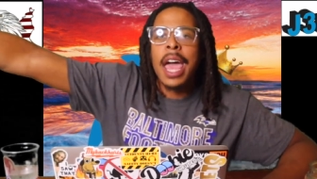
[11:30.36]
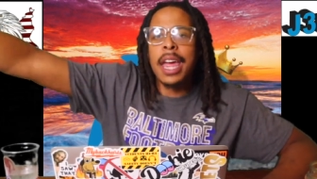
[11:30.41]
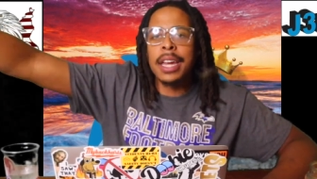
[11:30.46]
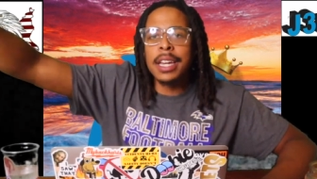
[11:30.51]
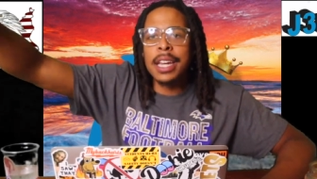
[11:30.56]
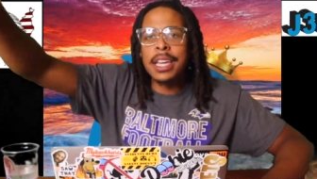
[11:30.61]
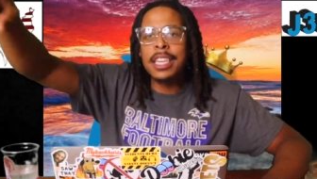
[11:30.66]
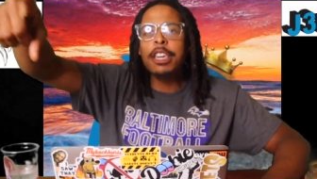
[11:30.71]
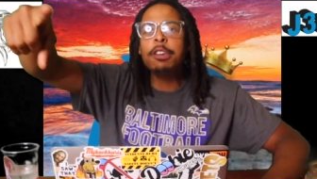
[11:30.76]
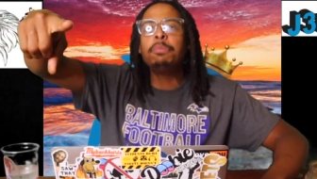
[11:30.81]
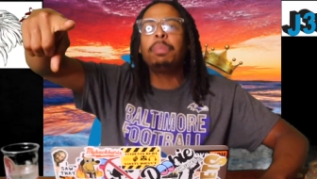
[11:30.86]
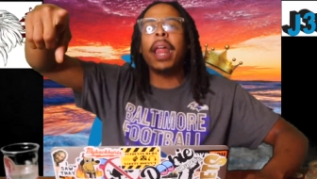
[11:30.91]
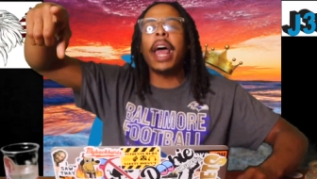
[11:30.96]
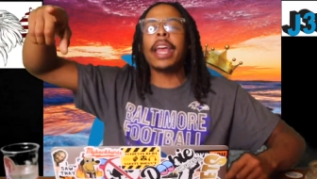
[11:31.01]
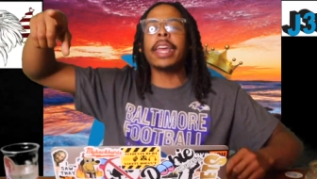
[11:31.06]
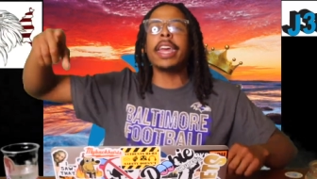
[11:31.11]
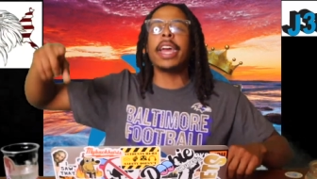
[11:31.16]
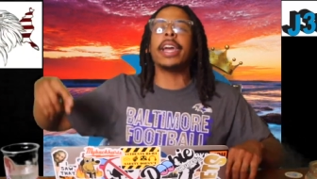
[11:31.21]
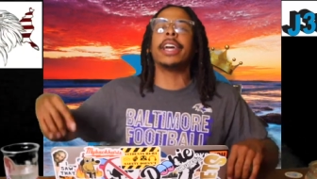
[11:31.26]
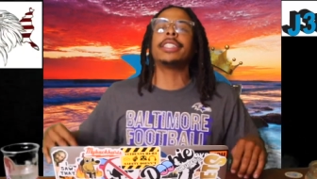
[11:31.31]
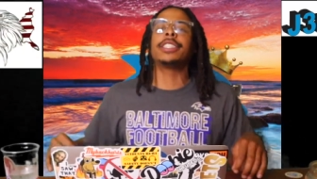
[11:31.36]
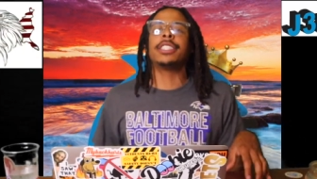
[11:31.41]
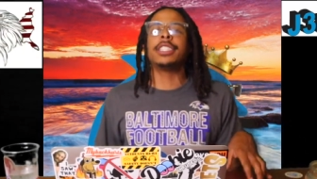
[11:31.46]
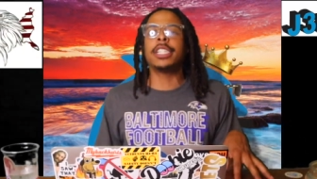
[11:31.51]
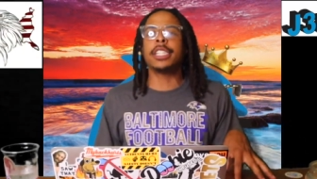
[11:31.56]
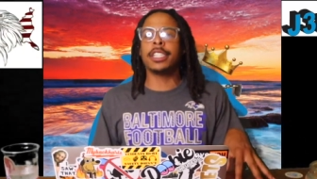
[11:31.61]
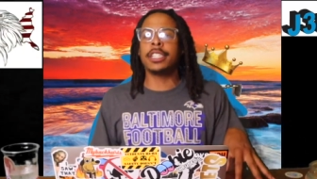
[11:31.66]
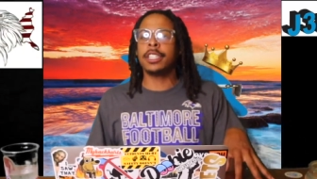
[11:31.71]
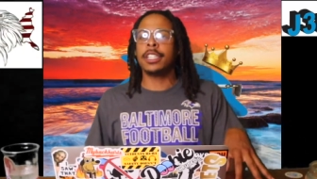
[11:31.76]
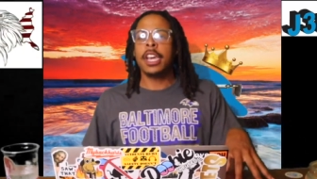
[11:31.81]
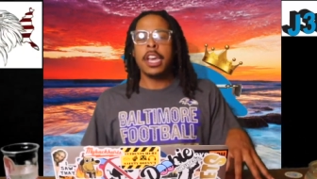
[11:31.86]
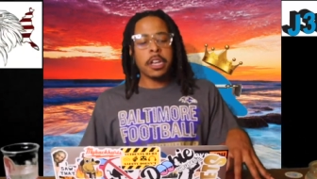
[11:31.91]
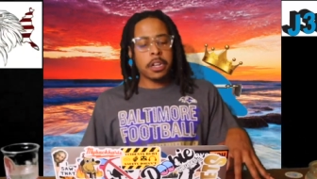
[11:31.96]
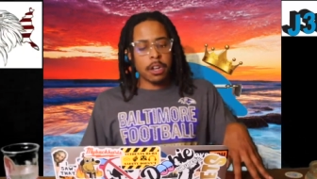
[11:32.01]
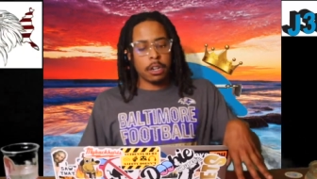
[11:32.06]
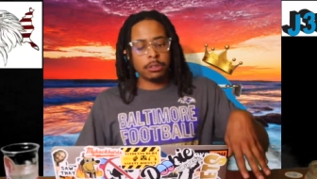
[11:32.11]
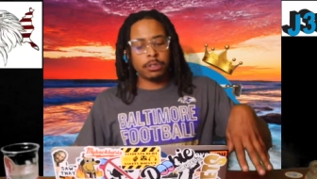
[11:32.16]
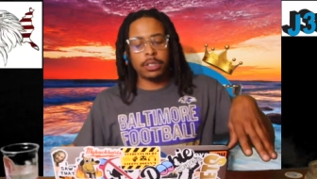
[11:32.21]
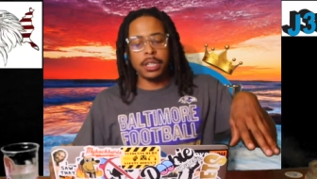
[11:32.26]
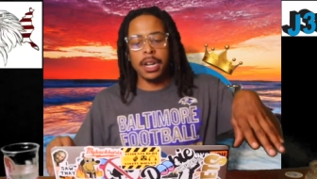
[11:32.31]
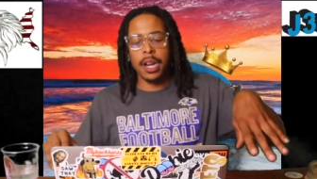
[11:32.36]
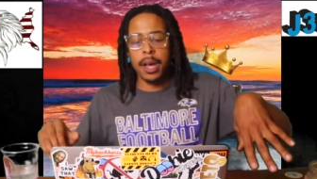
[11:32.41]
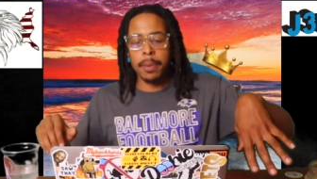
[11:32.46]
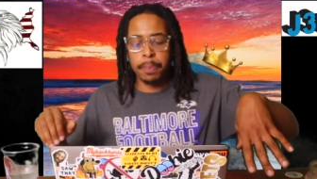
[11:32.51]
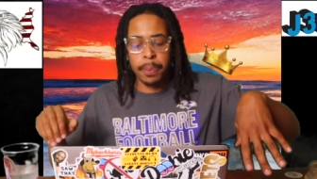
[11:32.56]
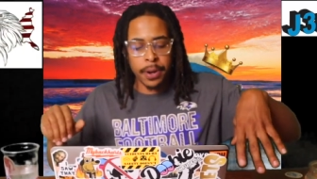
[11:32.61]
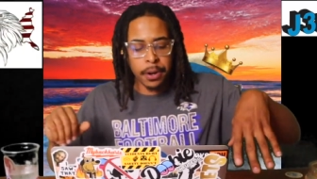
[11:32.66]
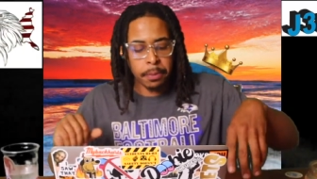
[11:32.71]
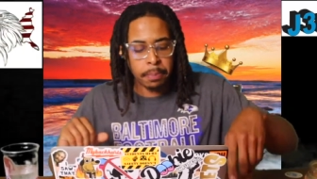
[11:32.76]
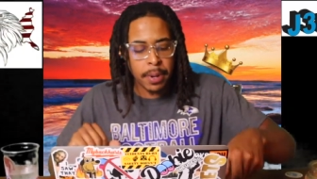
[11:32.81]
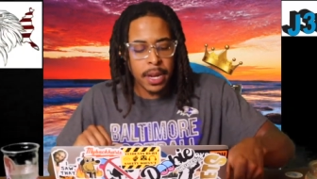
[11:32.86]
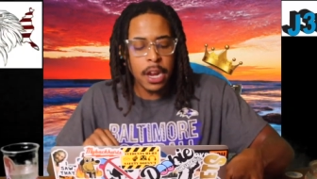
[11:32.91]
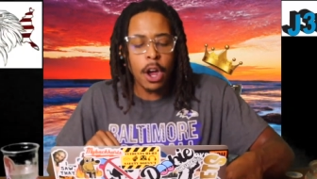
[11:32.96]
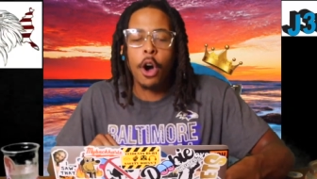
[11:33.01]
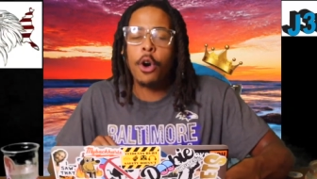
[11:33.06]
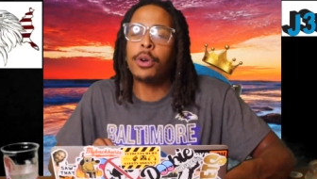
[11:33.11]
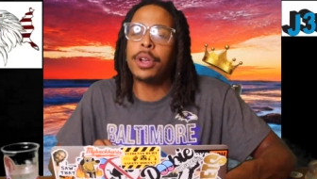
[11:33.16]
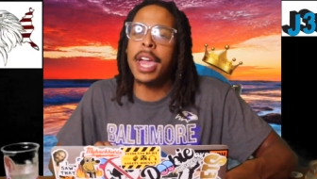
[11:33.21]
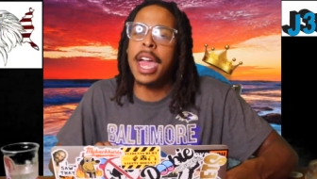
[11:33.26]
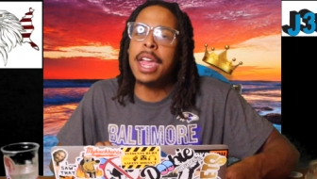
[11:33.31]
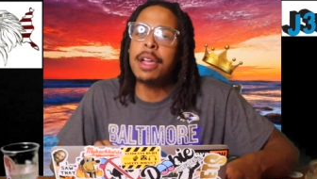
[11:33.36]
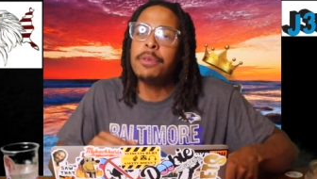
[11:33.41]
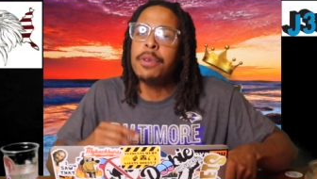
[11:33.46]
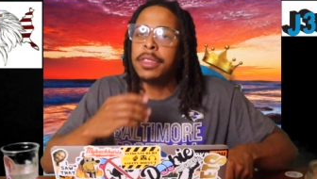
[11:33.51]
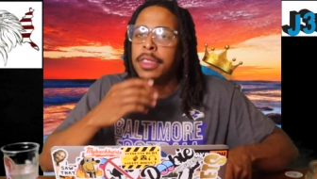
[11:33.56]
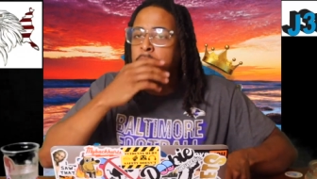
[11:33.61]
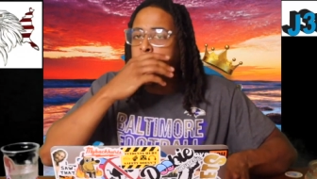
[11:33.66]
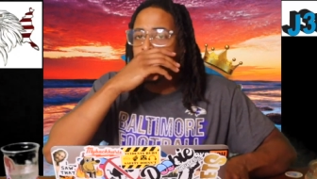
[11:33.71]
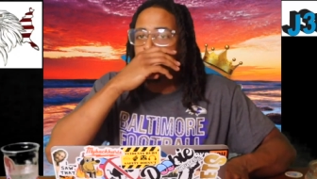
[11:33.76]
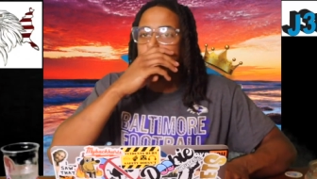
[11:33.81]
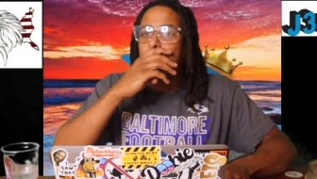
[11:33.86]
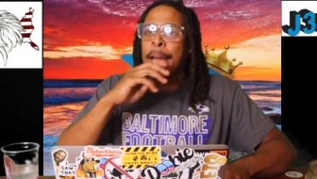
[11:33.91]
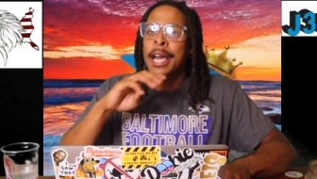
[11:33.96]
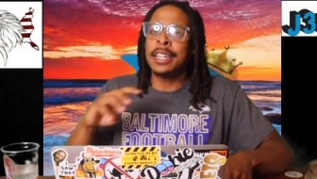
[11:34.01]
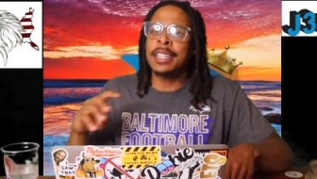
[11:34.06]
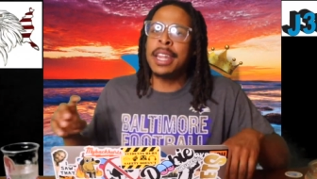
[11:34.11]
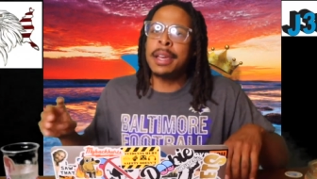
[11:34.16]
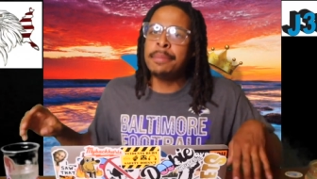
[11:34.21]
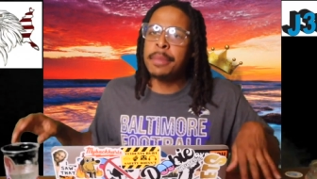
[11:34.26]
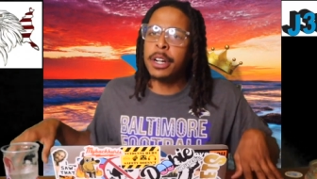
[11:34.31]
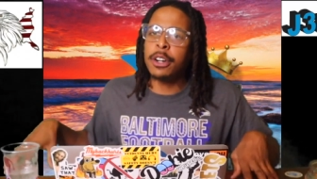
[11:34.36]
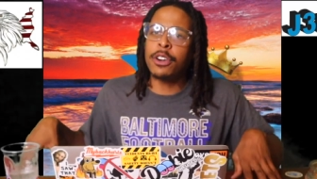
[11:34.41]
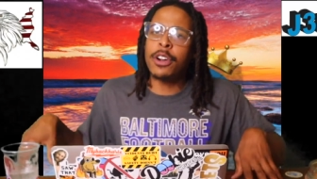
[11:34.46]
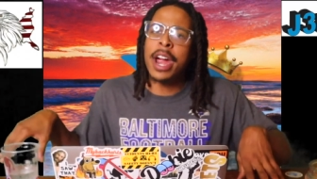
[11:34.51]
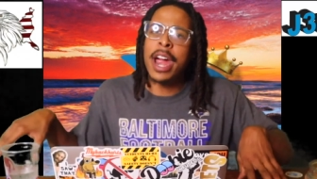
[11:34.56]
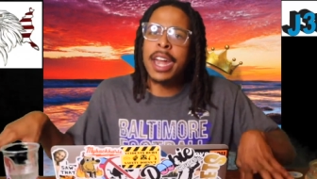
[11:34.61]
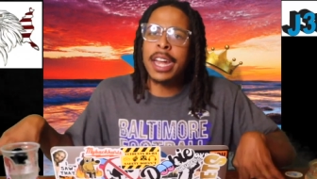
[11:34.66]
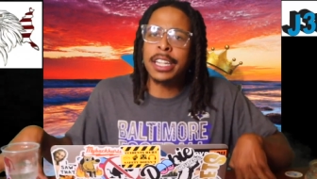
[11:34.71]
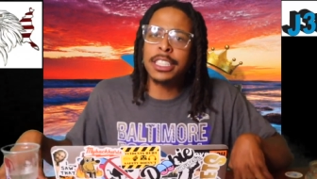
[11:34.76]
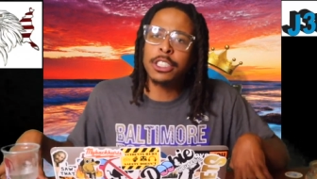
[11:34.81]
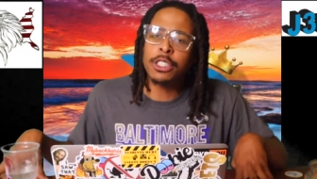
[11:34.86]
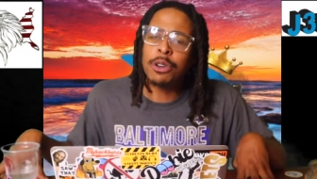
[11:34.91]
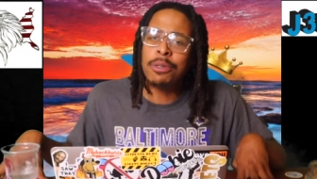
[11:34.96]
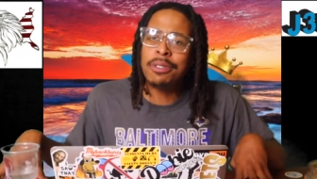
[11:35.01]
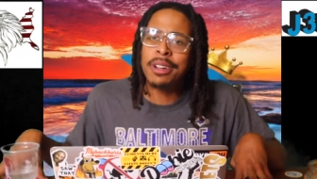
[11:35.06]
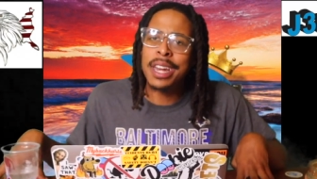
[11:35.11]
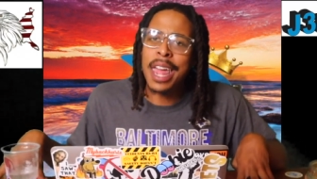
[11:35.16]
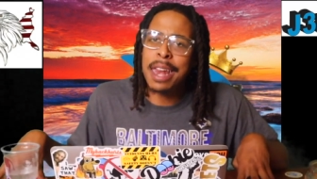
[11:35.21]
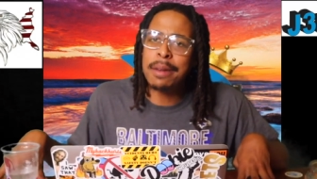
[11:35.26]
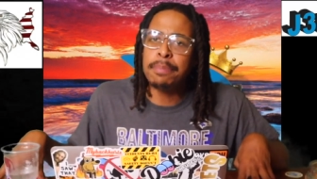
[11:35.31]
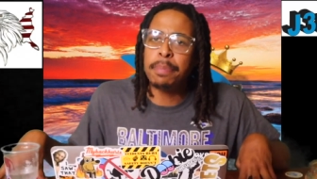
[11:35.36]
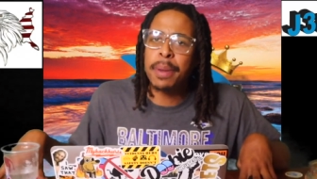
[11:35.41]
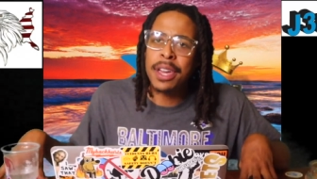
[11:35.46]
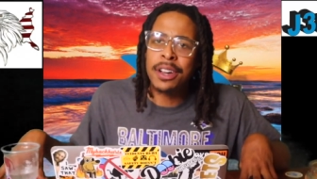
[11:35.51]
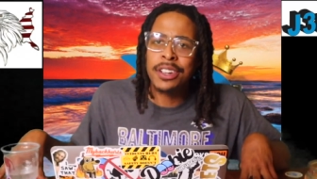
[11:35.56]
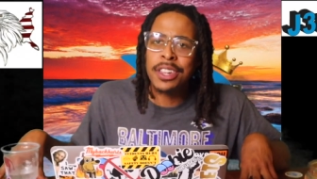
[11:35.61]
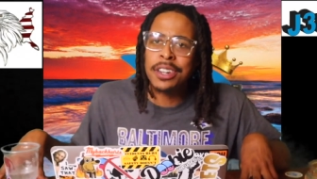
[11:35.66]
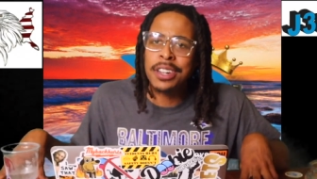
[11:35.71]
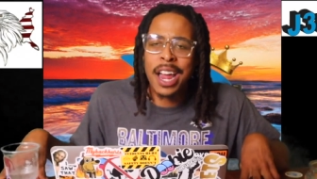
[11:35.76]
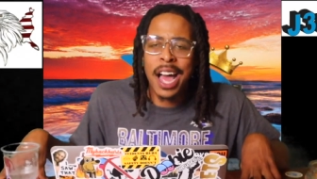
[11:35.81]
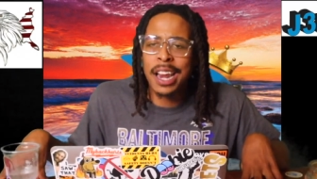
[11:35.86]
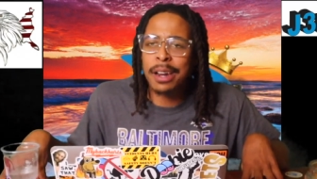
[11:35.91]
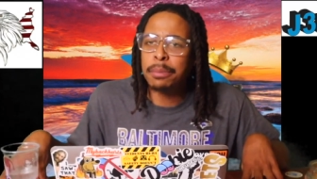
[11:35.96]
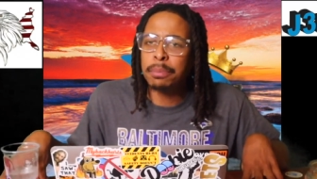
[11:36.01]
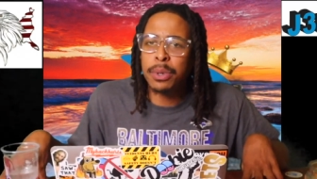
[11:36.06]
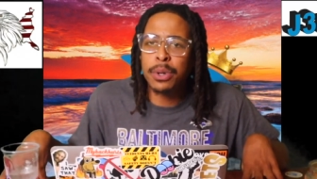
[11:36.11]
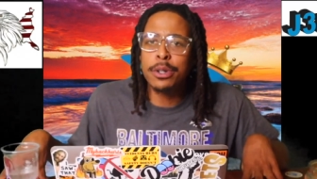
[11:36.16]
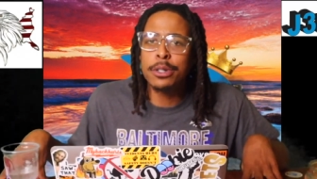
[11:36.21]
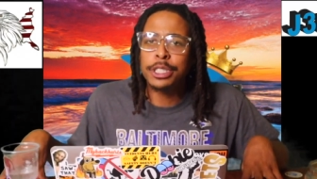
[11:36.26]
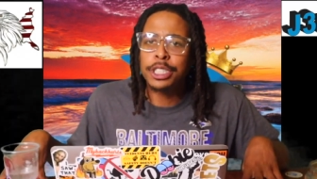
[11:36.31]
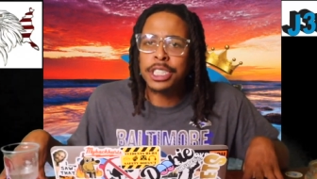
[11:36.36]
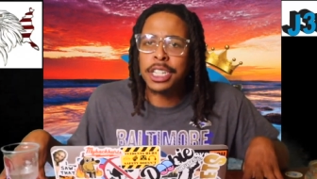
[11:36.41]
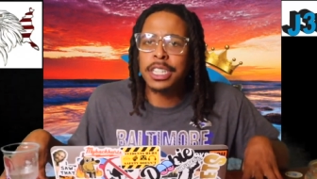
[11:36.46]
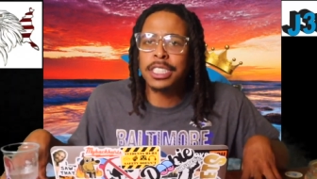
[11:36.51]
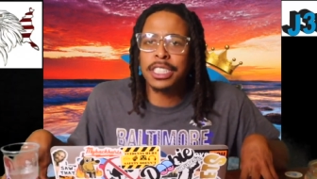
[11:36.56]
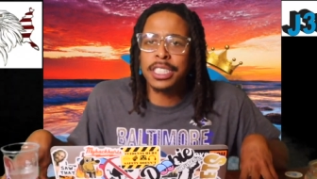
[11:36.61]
And then you black ass niggas gonna sit up here and be okay with this Democrats doing that billion dollar bullshit,